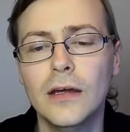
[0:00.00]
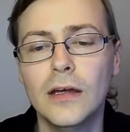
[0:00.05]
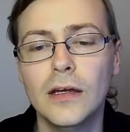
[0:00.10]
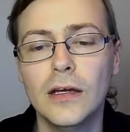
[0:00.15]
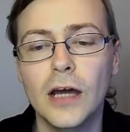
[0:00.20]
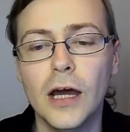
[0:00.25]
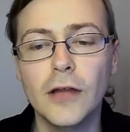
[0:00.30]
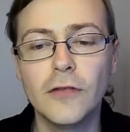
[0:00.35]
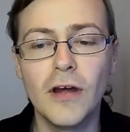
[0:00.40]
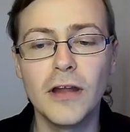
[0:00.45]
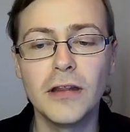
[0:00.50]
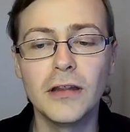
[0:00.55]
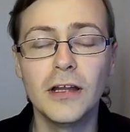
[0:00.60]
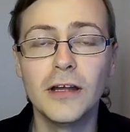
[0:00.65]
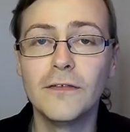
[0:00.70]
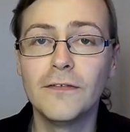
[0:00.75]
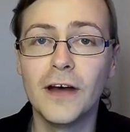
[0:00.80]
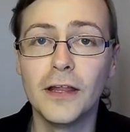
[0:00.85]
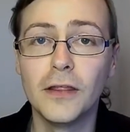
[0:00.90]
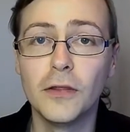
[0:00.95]
As wrestling
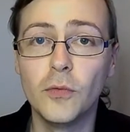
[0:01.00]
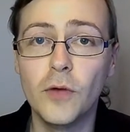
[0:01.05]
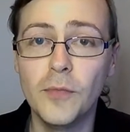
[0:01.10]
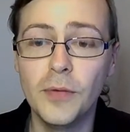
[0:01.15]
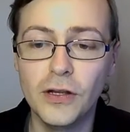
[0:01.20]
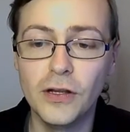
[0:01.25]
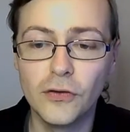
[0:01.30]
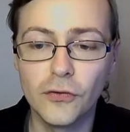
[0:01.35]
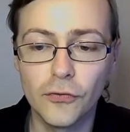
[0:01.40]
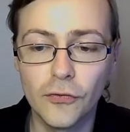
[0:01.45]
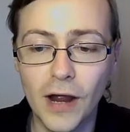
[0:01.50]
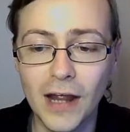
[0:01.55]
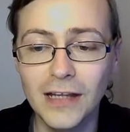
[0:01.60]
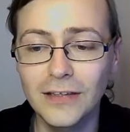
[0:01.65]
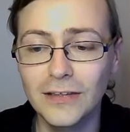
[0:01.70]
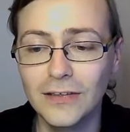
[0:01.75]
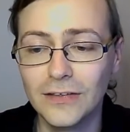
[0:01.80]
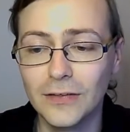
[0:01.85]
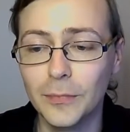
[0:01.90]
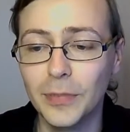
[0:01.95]
fans, we've been
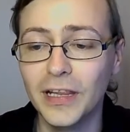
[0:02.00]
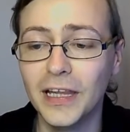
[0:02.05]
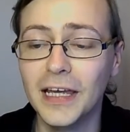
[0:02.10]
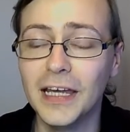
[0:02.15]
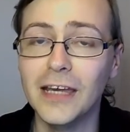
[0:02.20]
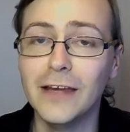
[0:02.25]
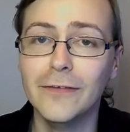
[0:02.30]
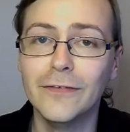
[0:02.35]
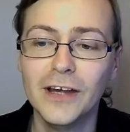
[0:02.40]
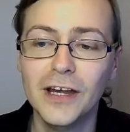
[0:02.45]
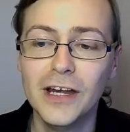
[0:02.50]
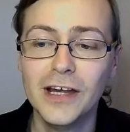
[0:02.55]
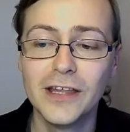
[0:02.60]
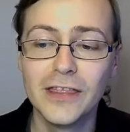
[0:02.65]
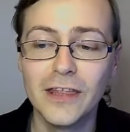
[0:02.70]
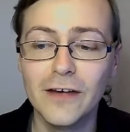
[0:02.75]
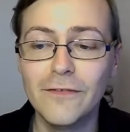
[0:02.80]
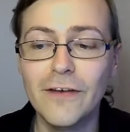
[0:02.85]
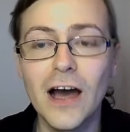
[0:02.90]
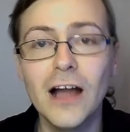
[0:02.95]
trained to believe that
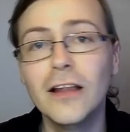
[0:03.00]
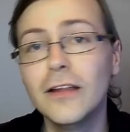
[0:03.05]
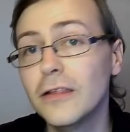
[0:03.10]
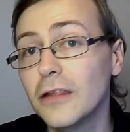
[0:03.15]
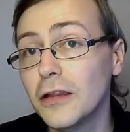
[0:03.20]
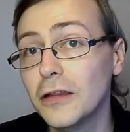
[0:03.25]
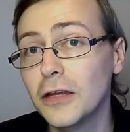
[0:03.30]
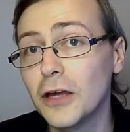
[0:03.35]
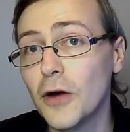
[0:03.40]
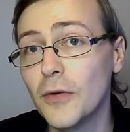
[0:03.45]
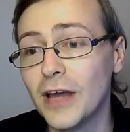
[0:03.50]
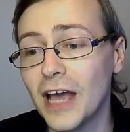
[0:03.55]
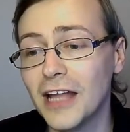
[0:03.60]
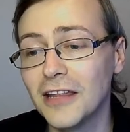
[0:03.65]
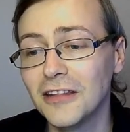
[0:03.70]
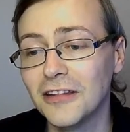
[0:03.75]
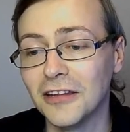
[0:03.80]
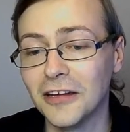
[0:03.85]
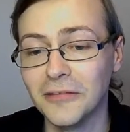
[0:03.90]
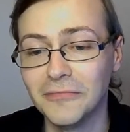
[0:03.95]
violence is the only
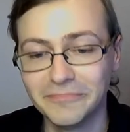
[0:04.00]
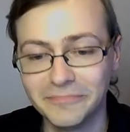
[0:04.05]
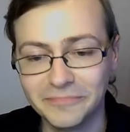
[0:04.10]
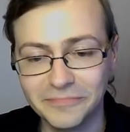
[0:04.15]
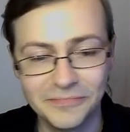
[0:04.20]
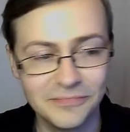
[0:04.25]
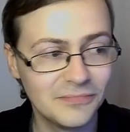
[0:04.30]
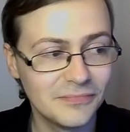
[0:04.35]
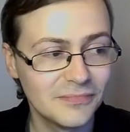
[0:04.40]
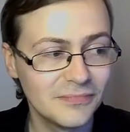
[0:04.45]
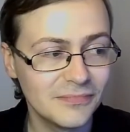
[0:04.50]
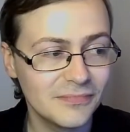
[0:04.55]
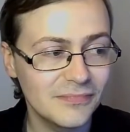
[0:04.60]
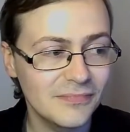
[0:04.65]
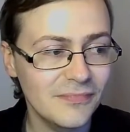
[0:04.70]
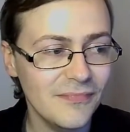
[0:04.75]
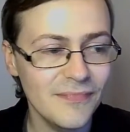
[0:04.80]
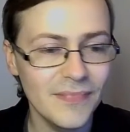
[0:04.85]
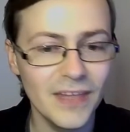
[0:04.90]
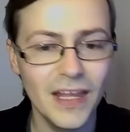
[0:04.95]
answer.
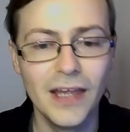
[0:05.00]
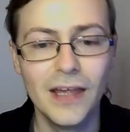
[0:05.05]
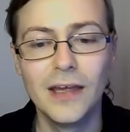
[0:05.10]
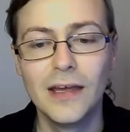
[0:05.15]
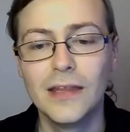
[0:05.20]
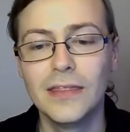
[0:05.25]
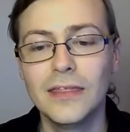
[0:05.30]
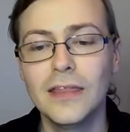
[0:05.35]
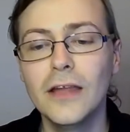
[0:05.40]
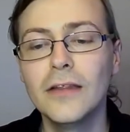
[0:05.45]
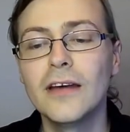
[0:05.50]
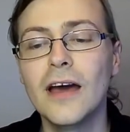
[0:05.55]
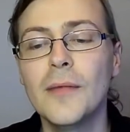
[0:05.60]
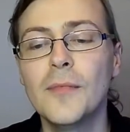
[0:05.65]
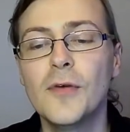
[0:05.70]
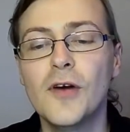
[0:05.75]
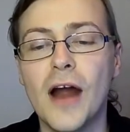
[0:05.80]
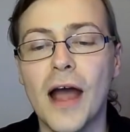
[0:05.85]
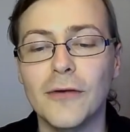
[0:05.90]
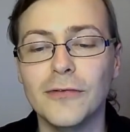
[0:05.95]
This time
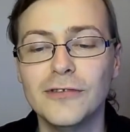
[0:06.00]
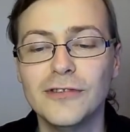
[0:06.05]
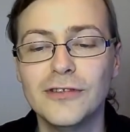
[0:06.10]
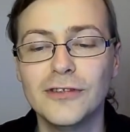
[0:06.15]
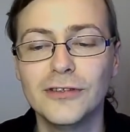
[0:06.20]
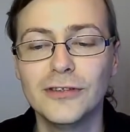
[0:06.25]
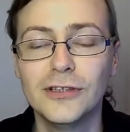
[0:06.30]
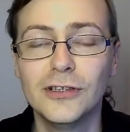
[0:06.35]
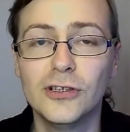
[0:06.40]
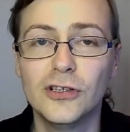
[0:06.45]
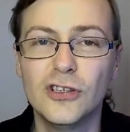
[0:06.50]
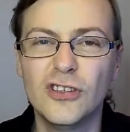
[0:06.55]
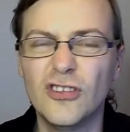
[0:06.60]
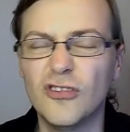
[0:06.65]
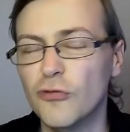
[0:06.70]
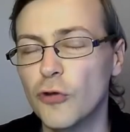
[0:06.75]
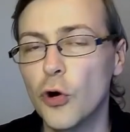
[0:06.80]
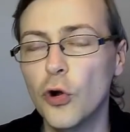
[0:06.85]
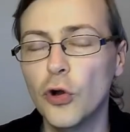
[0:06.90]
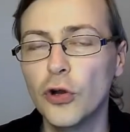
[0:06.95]
around,
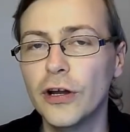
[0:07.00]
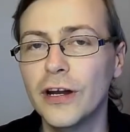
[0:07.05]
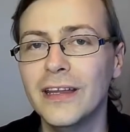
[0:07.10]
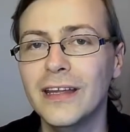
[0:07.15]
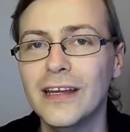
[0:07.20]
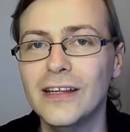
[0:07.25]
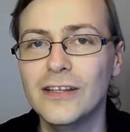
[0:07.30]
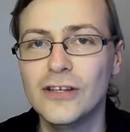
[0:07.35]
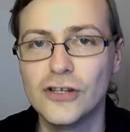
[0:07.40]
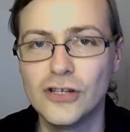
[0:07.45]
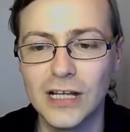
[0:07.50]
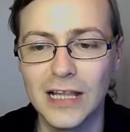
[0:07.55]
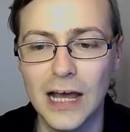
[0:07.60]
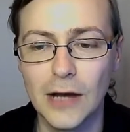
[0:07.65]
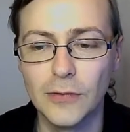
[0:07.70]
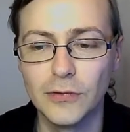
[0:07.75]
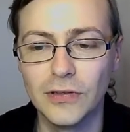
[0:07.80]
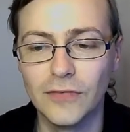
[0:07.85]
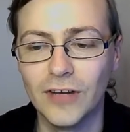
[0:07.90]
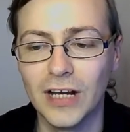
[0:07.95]
we're all going to need to chill
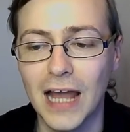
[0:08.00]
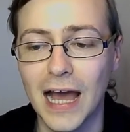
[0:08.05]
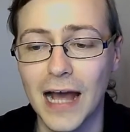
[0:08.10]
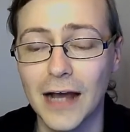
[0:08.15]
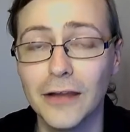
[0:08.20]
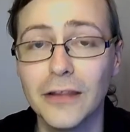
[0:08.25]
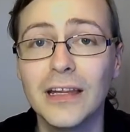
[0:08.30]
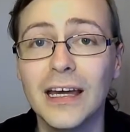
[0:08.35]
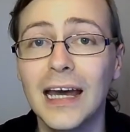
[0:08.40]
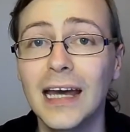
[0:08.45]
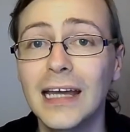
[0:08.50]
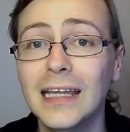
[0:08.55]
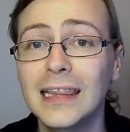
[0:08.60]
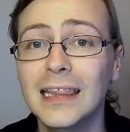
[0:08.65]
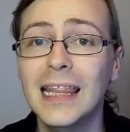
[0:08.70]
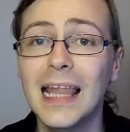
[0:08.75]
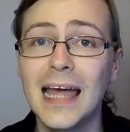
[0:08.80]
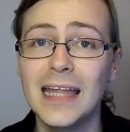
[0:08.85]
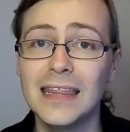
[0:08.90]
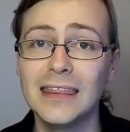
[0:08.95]
out and relax and
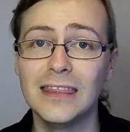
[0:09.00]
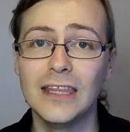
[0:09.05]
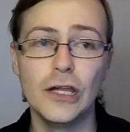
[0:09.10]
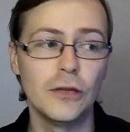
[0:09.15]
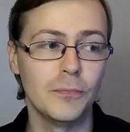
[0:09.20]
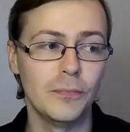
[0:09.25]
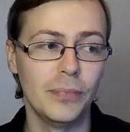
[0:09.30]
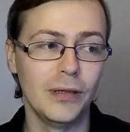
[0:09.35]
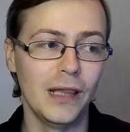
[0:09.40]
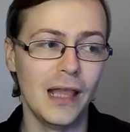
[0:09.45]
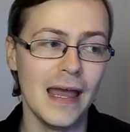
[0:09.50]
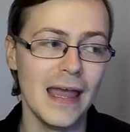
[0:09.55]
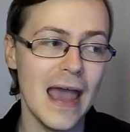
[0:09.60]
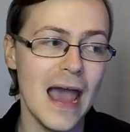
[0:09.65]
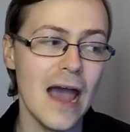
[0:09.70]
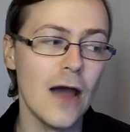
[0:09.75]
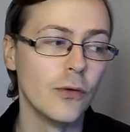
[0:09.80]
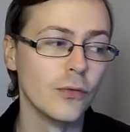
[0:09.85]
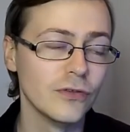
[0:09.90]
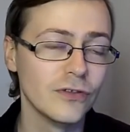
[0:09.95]
let this play
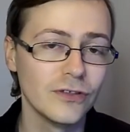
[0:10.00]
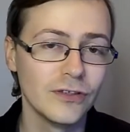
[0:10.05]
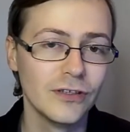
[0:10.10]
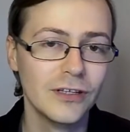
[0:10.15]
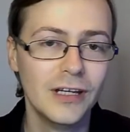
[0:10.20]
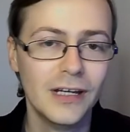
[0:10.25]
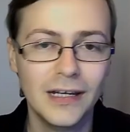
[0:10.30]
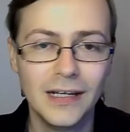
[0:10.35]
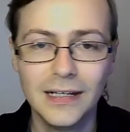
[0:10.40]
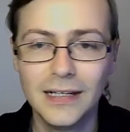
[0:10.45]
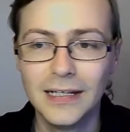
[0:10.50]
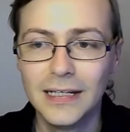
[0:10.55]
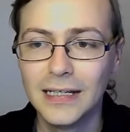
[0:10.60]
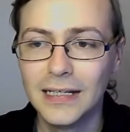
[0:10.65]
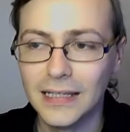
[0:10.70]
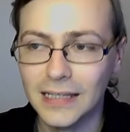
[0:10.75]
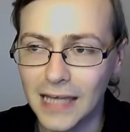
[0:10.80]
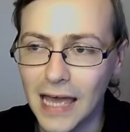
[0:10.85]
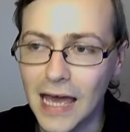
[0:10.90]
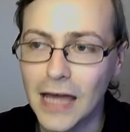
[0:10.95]
out.
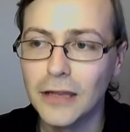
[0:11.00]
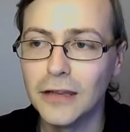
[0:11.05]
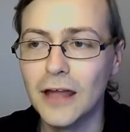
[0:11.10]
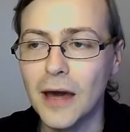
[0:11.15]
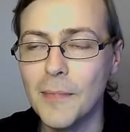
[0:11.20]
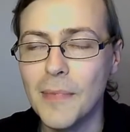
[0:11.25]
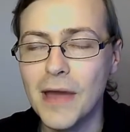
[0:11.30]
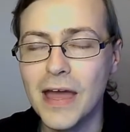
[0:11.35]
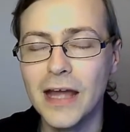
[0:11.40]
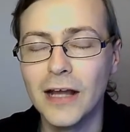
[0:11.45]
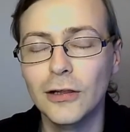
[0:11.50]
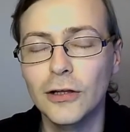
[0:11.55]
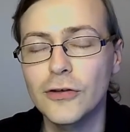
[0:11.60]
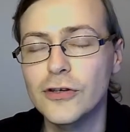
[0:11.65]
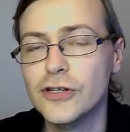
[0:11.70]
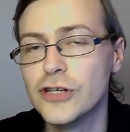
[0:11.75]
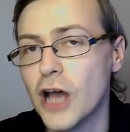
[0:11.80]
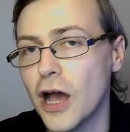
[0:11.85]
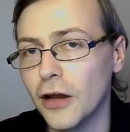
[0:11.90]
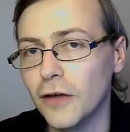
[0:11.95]
Yes, that may include
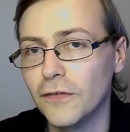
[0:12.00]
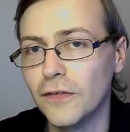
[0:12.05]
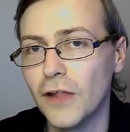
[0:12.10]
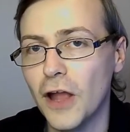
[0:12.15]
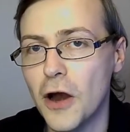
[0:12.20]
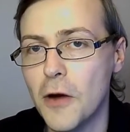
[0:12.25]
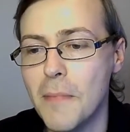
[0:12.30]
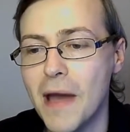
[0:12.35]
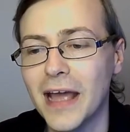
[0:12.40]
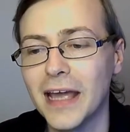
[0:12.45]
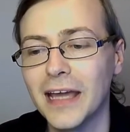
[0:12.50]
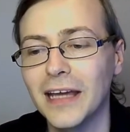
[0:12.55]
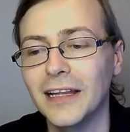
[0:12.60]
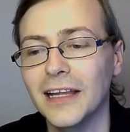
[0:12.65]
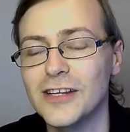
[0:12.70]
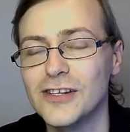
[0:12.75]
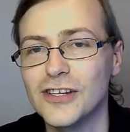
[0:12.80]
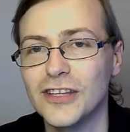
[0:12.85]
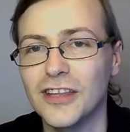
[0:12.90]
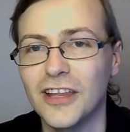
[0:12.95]
Charlotte Flair and Becky
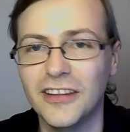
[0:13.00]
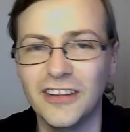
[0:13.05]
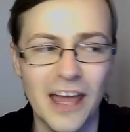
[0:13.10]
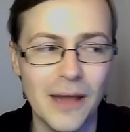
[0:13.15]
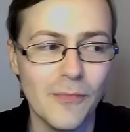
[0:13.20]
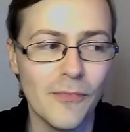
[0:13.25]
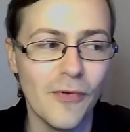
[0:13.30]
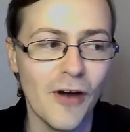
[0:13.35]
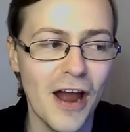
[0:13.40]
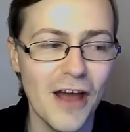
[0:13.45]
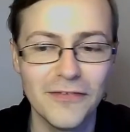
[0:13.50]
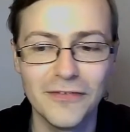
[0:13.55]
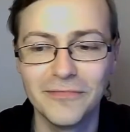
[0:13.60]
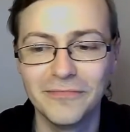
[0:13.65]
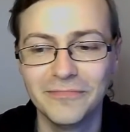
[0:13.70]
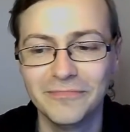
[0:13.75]
Lynch in the same breath.